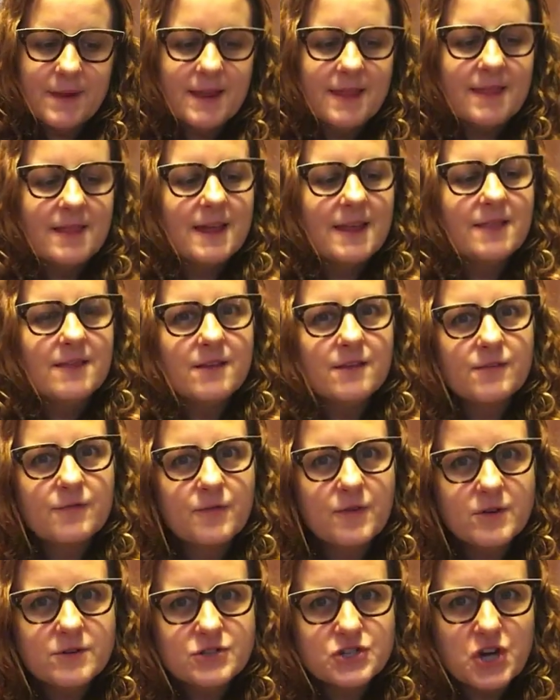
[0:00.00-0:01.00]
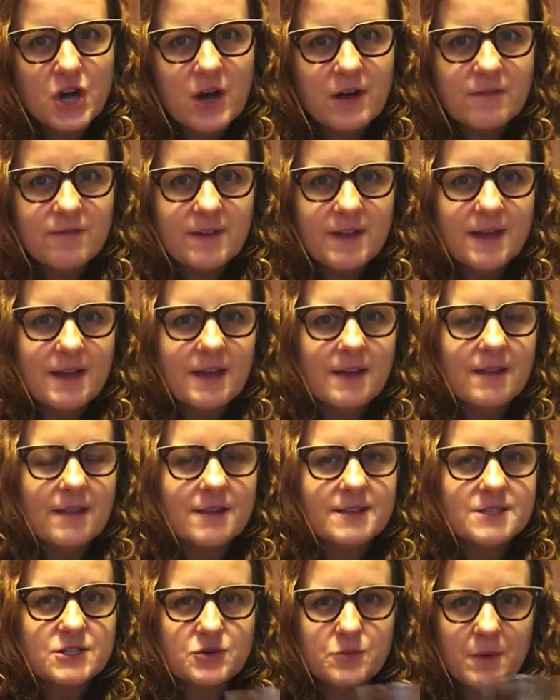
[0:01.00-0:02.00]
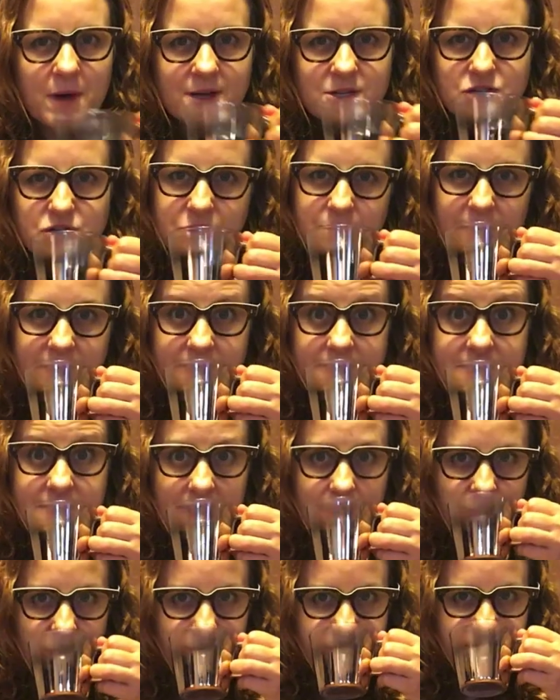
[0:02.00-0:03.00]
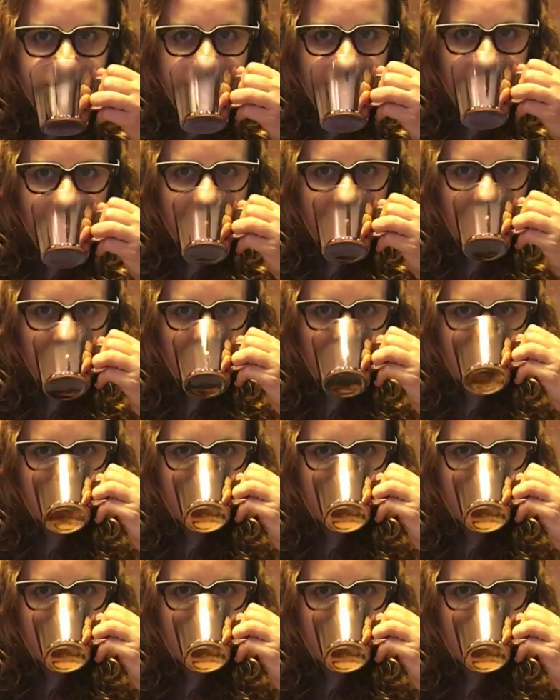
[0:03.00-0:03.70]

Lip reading: in that this first coffee, the Sumatra by the same roaster,